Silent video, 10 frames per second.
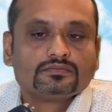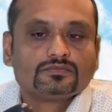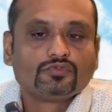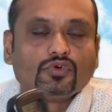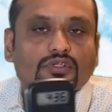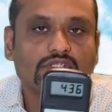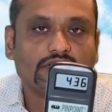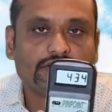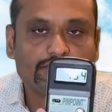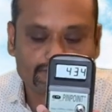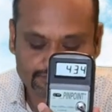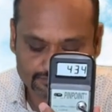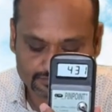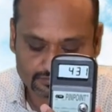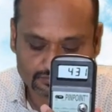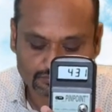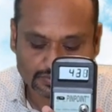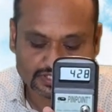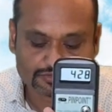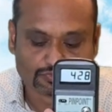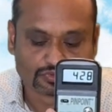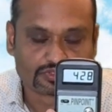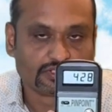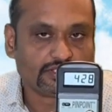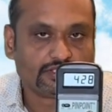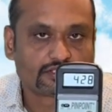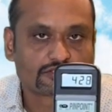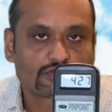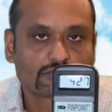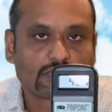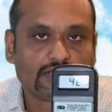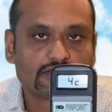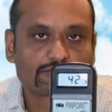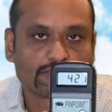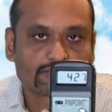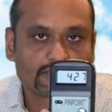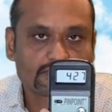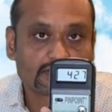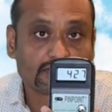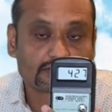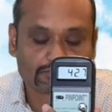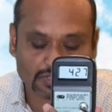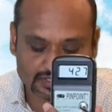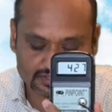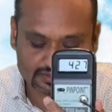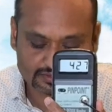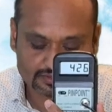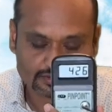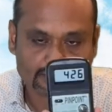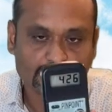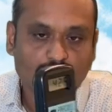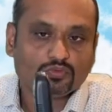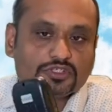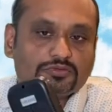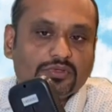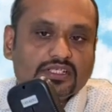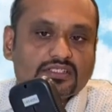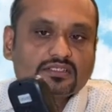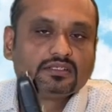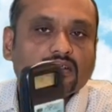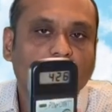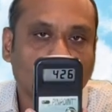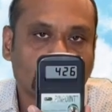430, plus 430. It is not minus, my friends, it is plus, which means it